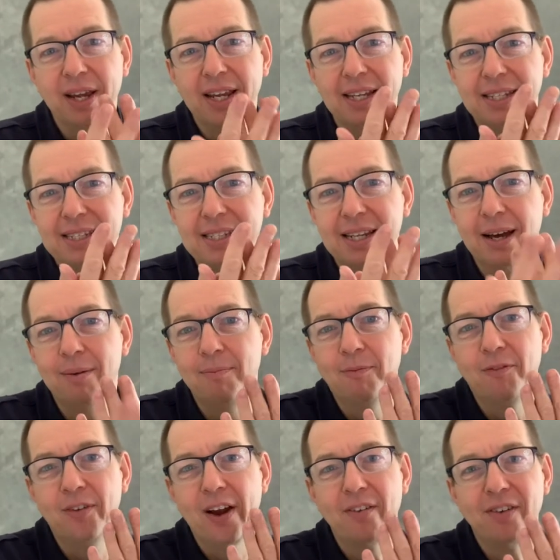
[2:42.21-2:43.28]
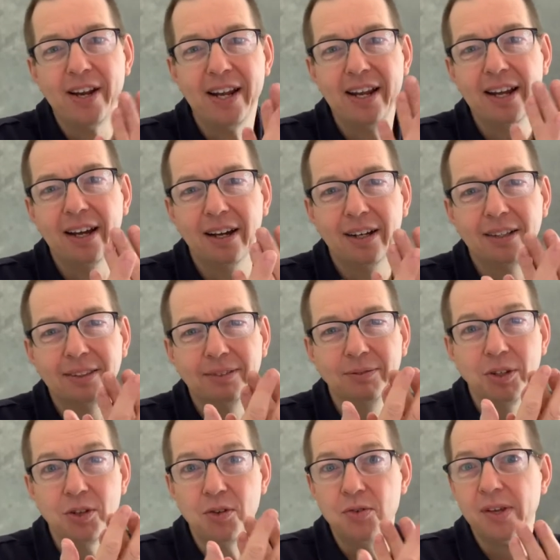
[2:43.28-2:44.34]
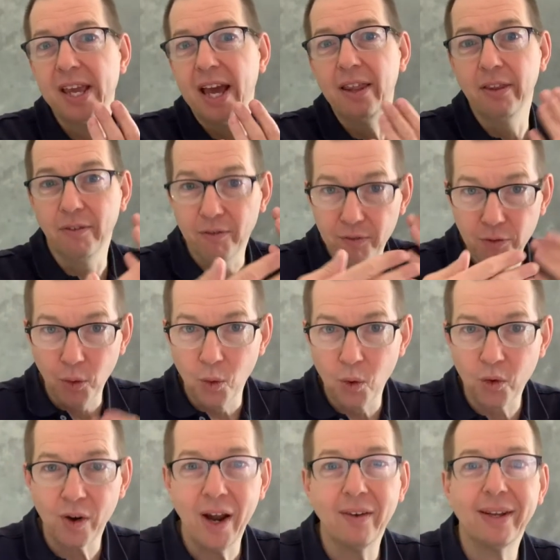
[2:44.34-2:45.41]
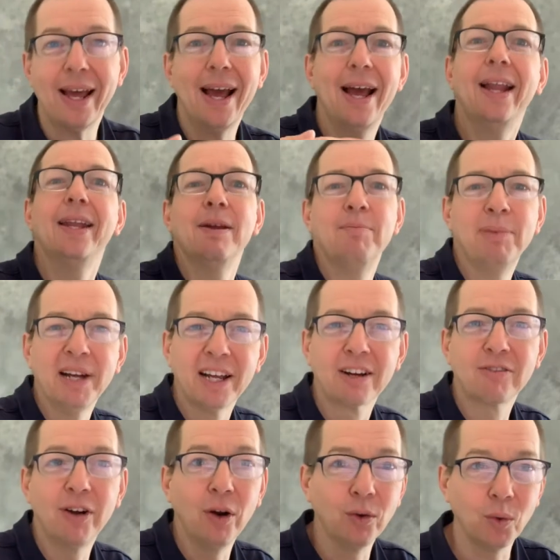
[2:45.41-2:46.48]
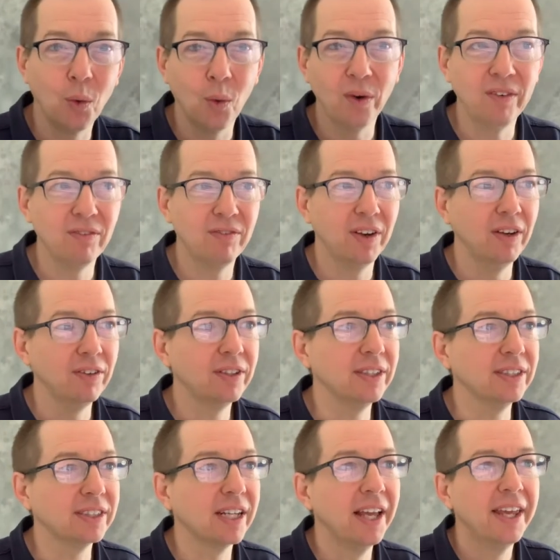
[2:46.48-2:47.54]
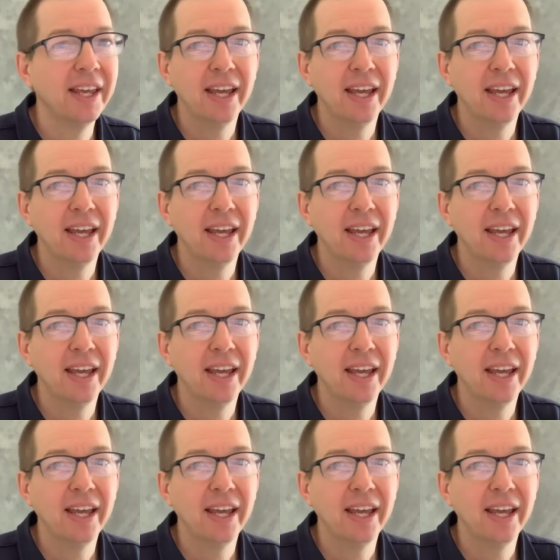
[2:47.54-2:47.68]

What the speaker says: It's very you get the foreground and the background all in focus.